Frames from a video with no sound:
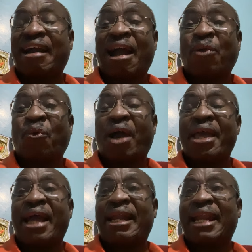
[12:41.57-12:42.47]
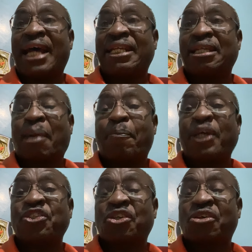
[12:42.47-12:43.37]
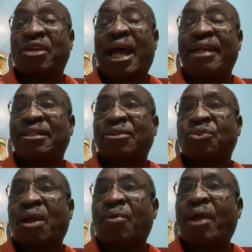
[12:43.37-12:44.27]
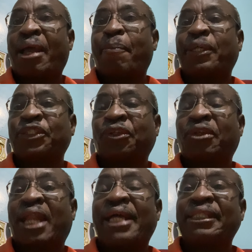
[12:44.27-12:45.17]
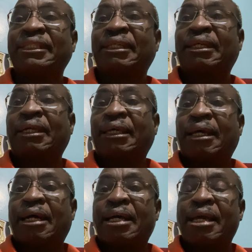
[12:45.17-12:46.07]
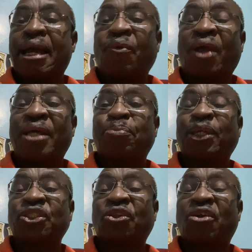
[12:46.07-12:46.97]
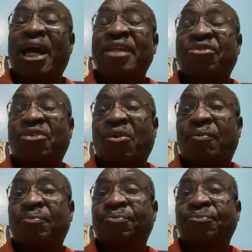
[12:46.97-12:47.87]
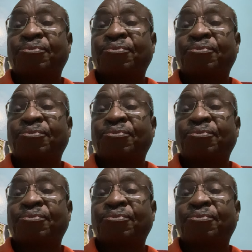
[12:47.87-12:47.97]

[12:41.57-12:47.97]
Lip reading: acquire land, a personal land, to acquire personal land, acquire personal land from,